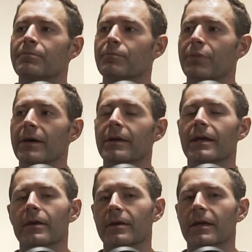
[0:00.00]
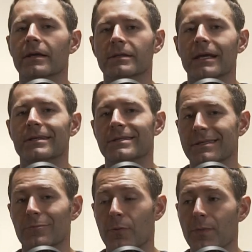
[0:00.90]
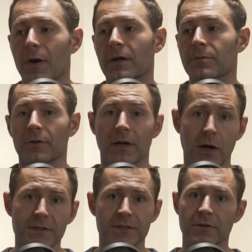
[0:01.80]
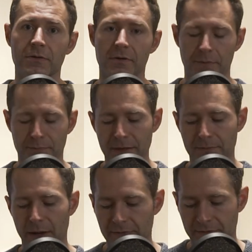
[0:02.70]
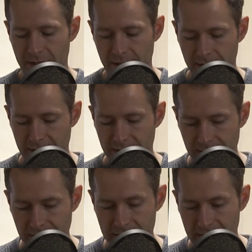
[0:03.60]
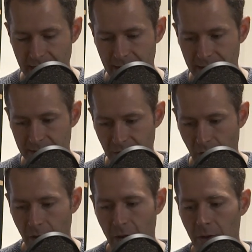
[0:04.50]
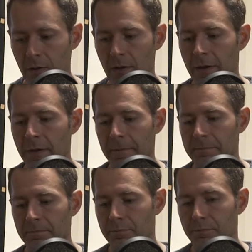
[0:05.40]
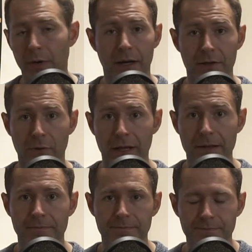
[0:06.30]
But it's remarkable. Also, a big benefit of this is that it is all body weight.